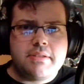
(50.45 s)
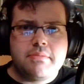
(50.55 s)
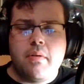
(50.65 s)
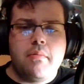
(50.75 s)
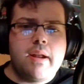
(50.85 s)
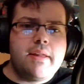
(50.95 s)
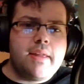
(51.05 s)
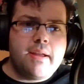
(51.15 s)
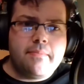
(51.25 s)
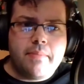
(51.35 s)
It's well, one of
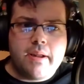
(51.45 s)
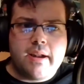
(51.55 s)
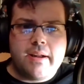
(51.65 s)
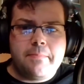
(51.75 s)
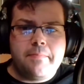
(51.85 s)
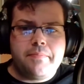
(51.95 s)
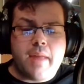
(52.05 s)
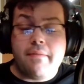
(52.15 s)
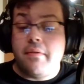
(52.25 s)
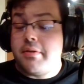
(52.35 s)
them, but um,
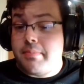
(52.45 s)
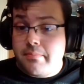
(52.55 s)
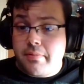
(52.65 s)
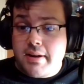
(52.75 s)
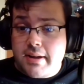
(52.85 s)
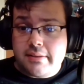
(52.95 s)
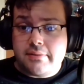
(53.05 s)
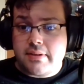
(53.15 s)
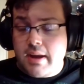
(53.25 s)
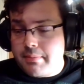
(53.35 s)
I've always been pretty
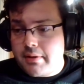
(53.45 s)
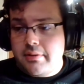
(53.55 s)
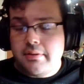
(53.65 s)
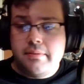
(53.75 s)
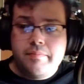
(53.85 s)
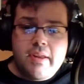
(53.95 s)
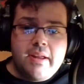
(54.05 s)
skeptical